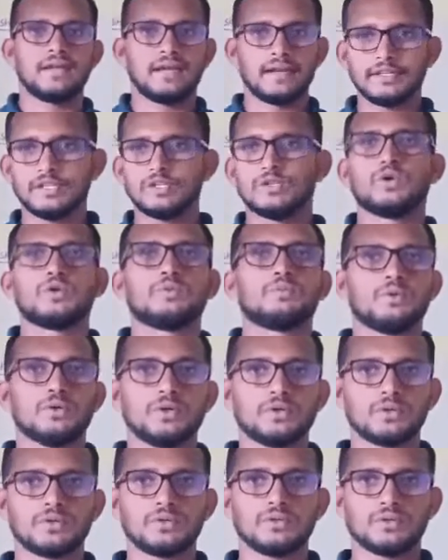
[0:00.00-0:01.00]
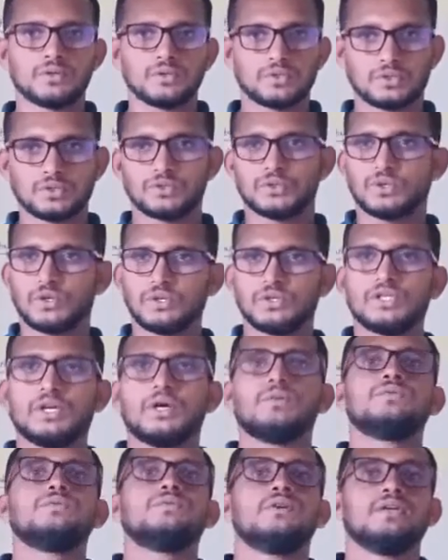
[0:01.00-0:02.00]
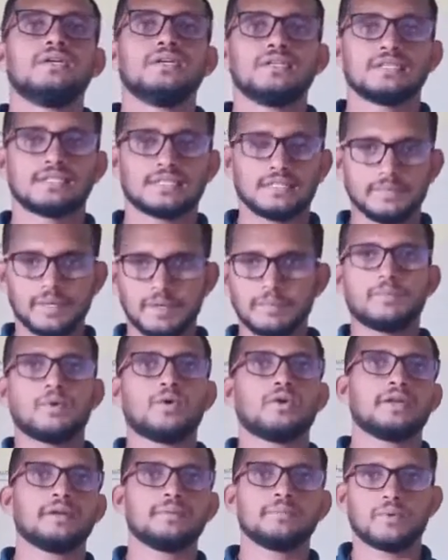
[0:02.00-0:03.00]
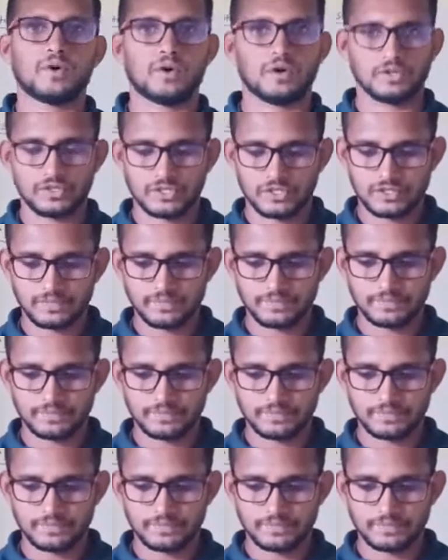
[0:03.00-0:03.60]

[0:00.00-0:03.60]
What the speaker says: and a notebook to note down some important points.